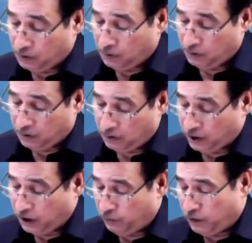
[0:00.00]

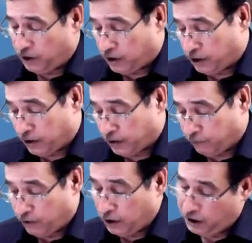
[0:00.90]
okay,
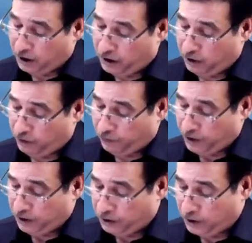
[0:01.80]
one-third of
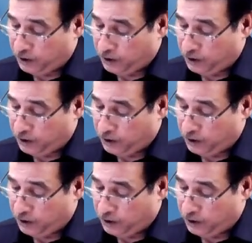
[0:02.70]
rent